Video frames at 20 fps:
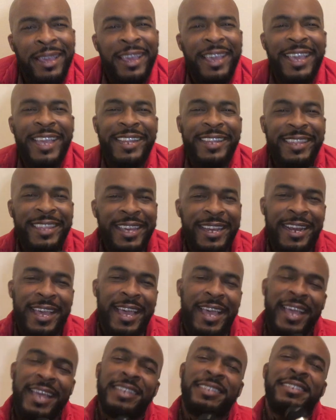And then I
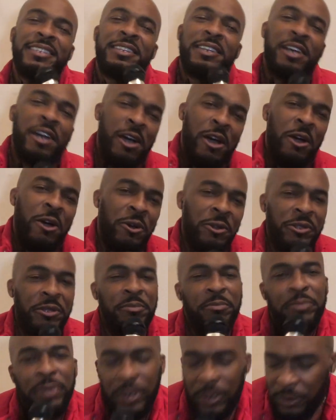had to call
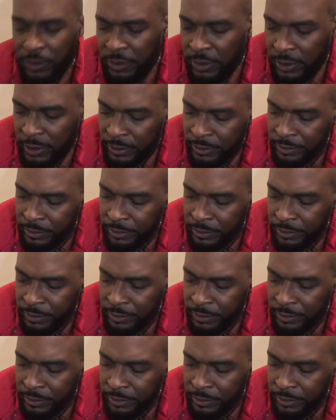them both.